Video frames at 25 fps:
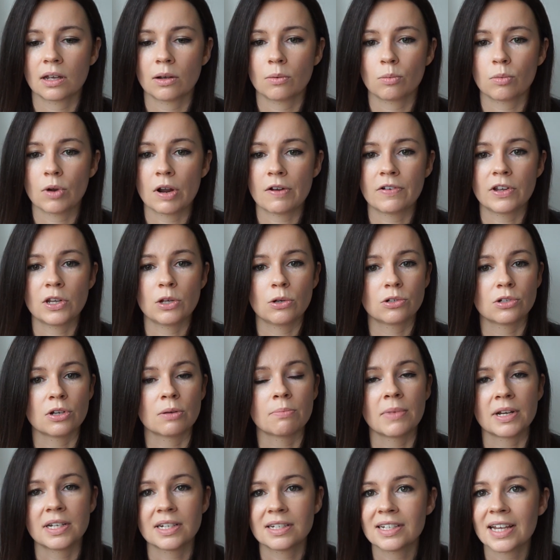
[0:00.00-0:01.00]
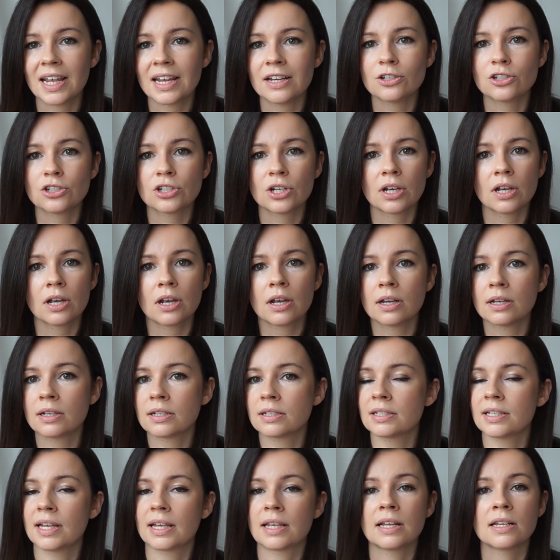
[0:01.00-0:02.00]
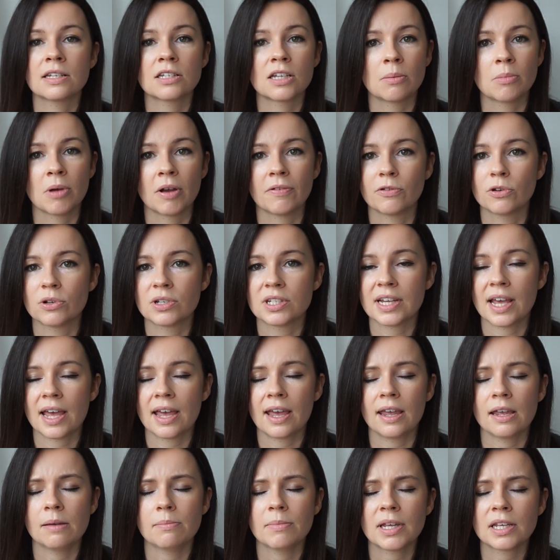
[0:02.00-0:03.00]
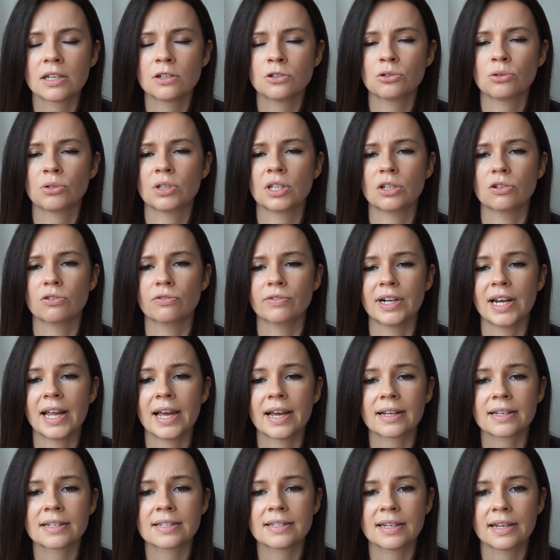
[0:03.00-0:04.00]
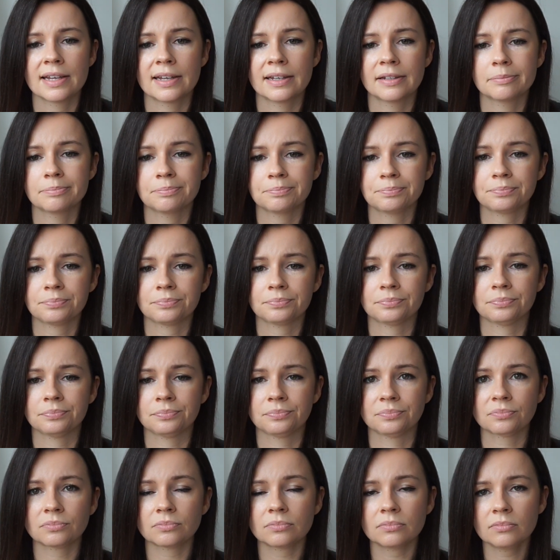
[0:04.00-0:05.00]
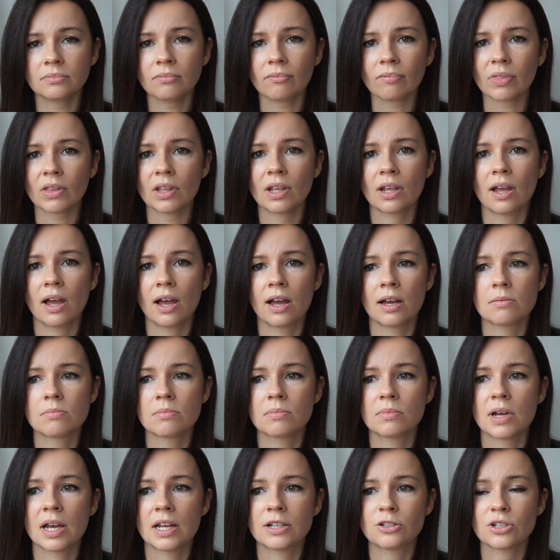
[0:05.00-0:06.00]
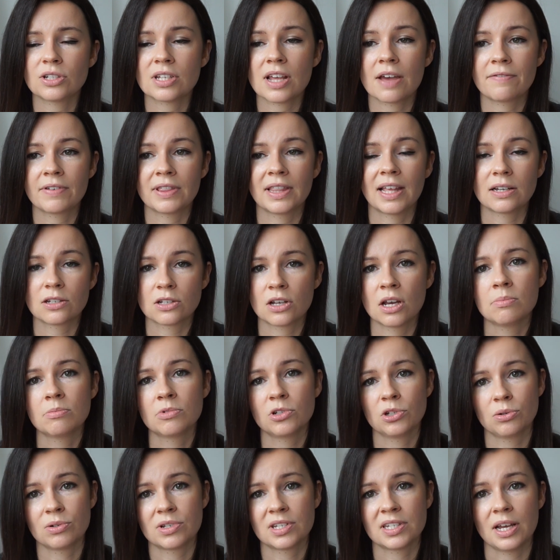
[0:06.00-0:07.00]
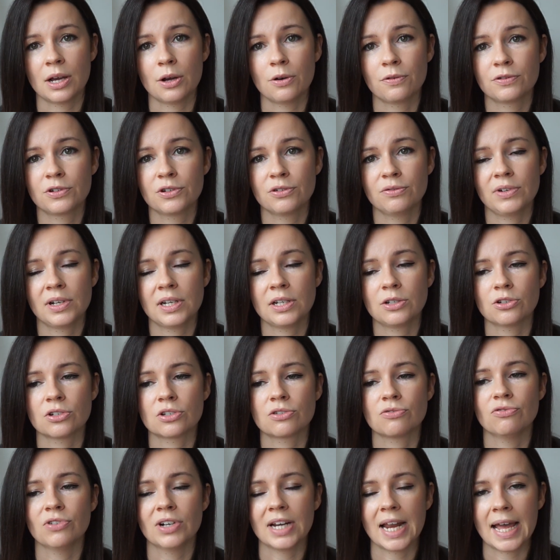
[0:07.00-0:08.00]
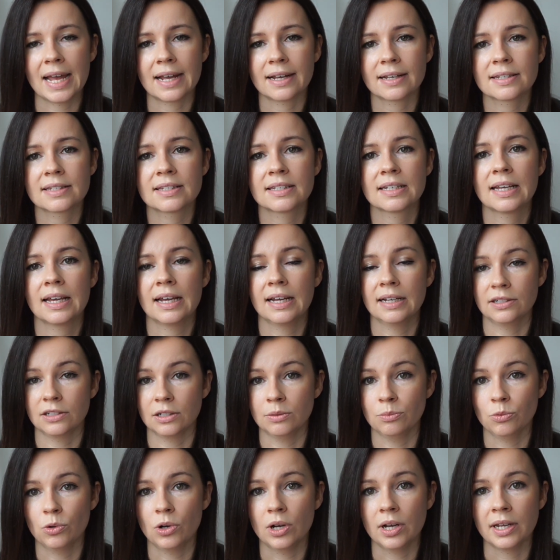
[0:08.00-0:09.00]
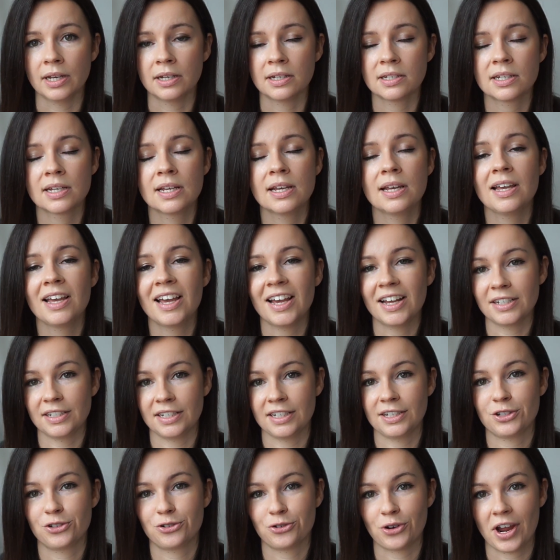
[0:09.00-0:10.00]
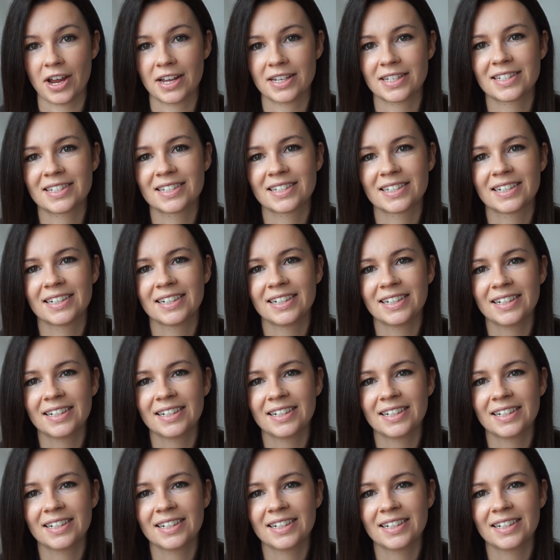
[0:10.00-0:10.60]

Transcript: Whether you're doing meditation, taking time out of your day, making sure that you're relaxing, and just having that time to yourself to really just relax and unwind and de-stress.